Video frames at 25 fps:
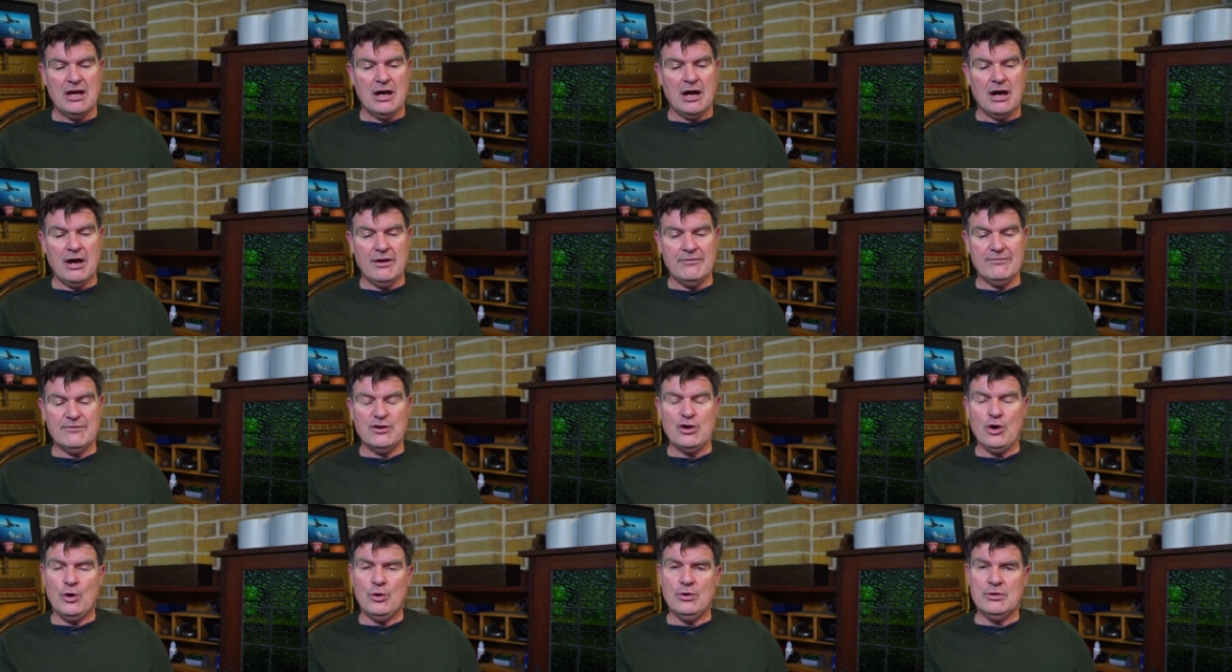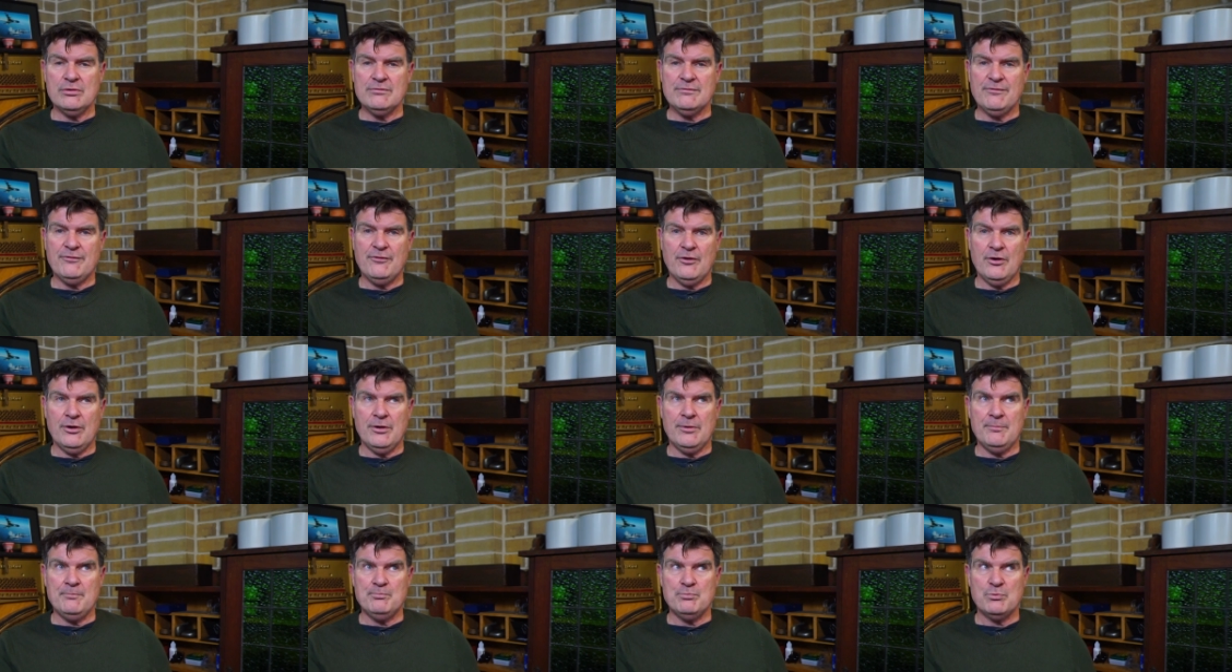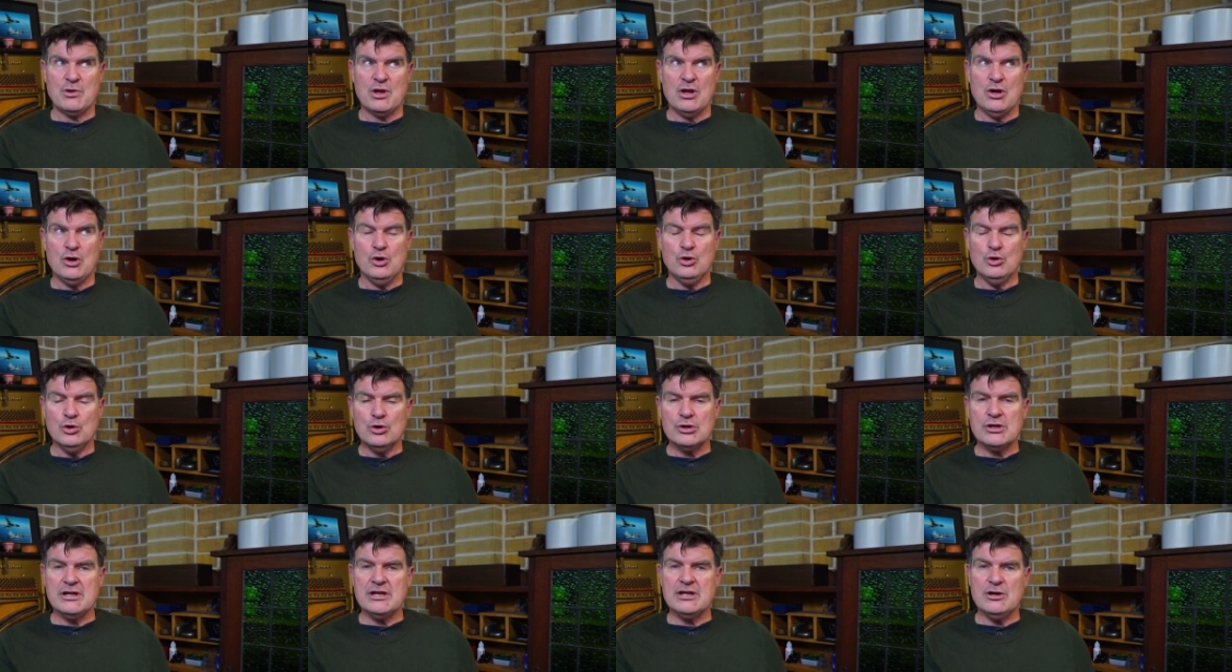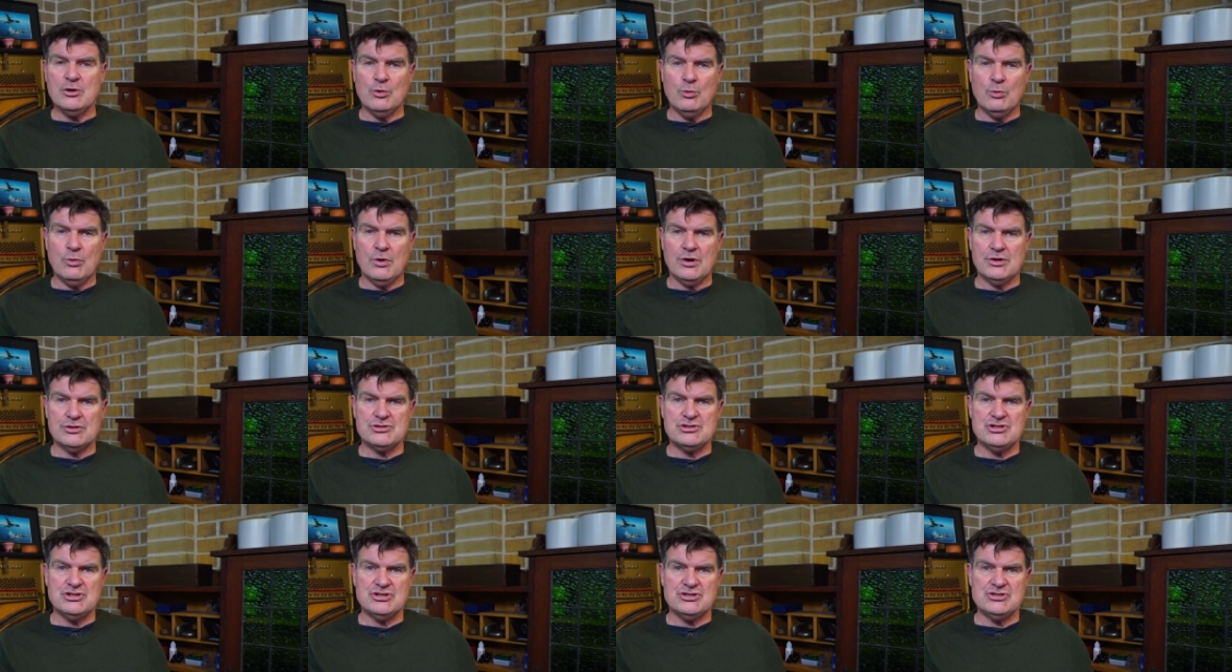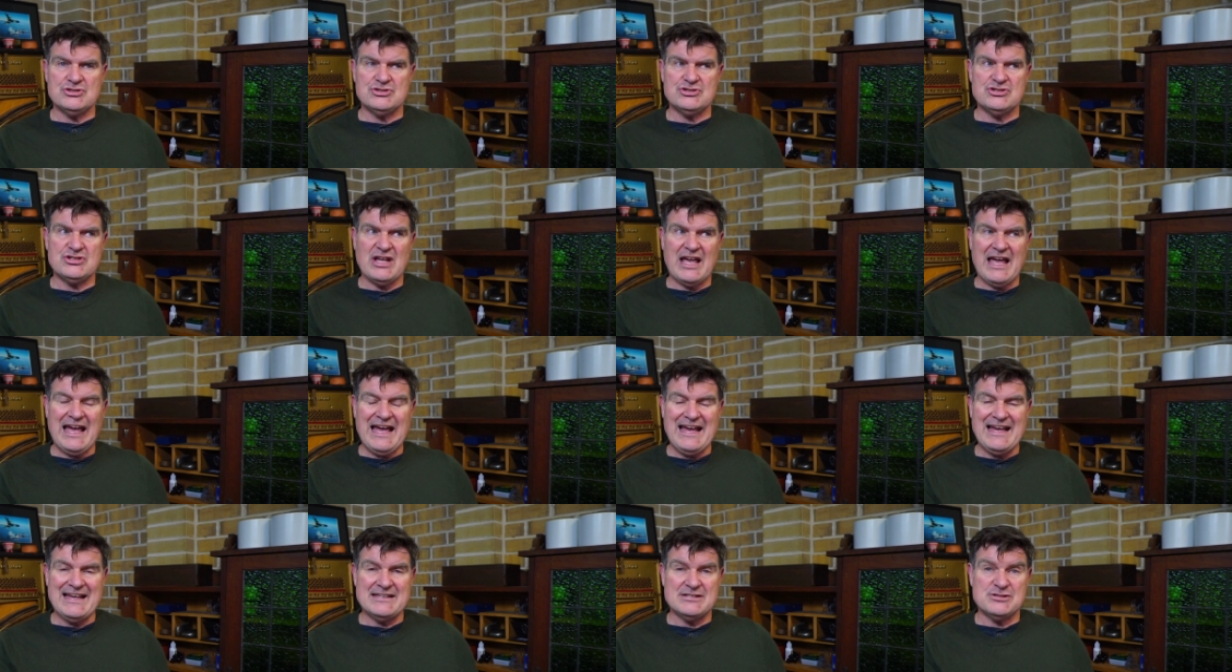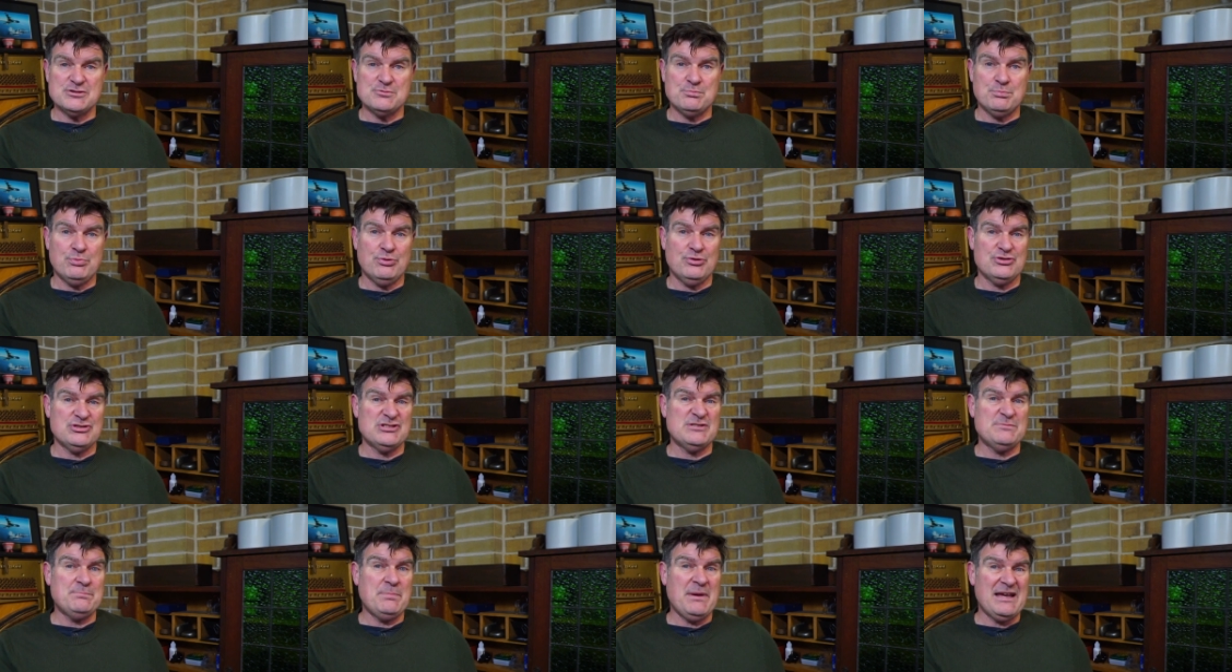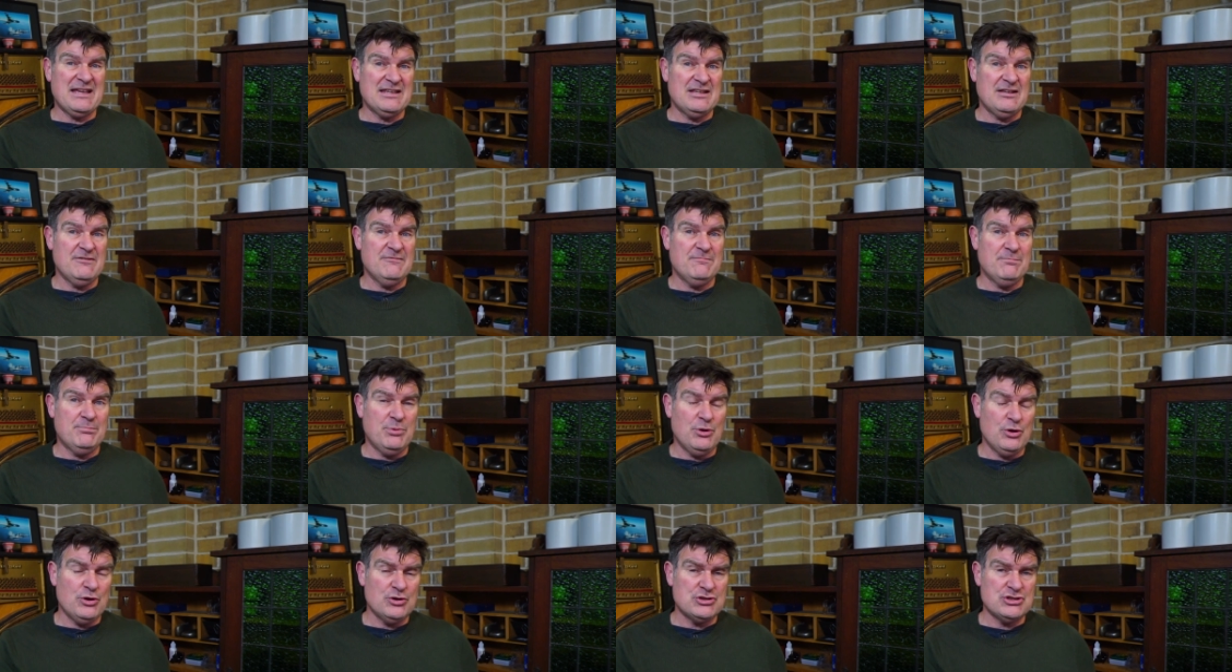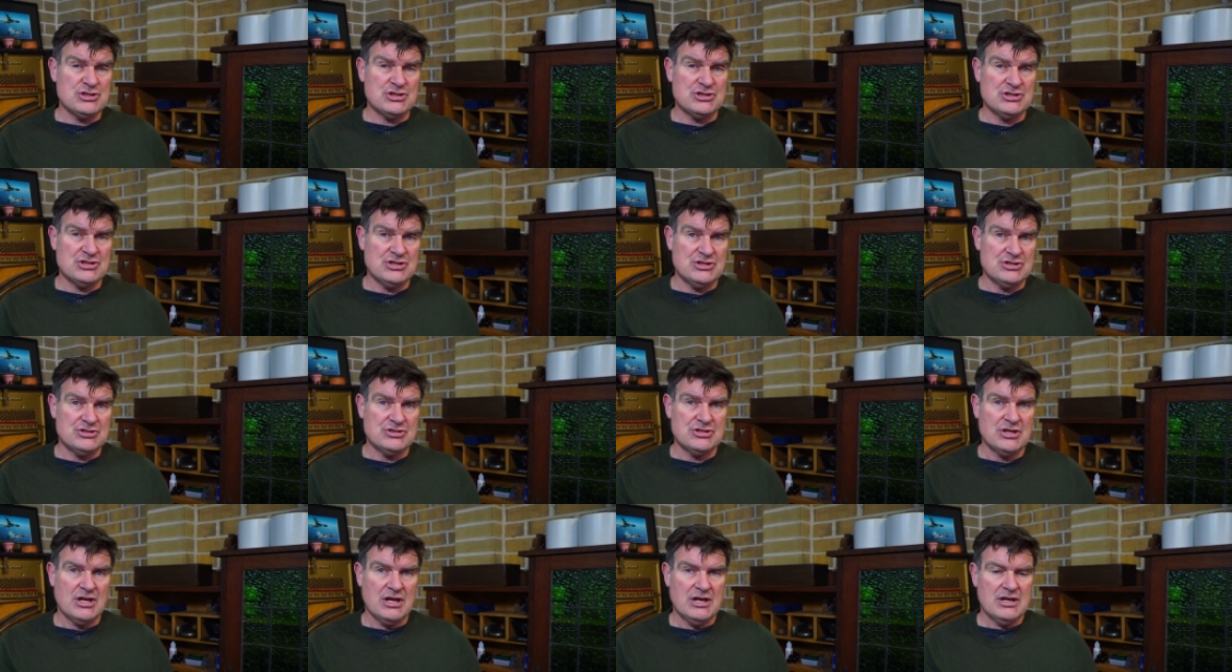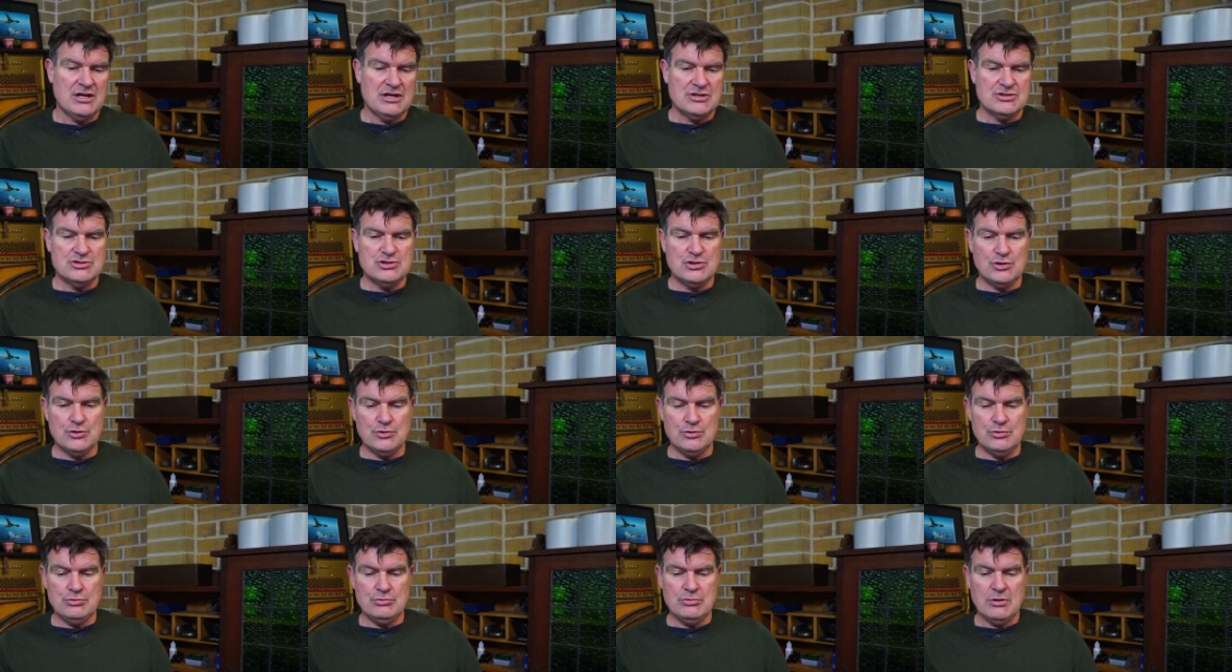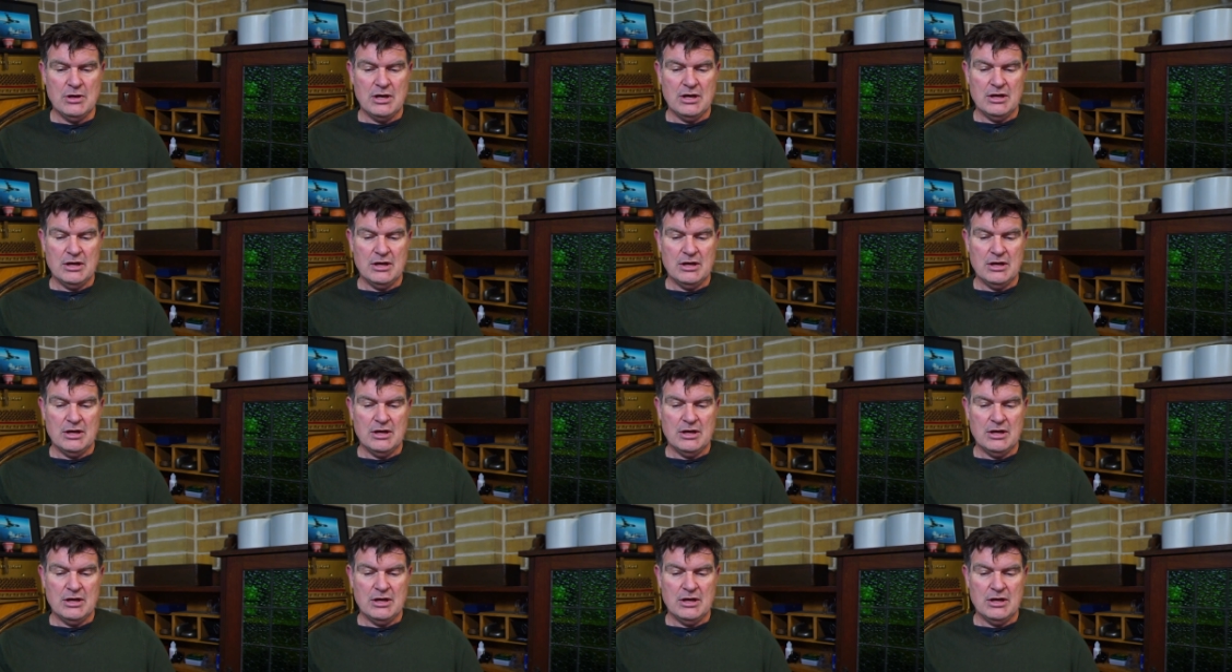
I've gone from looking at watches as prospective purchases to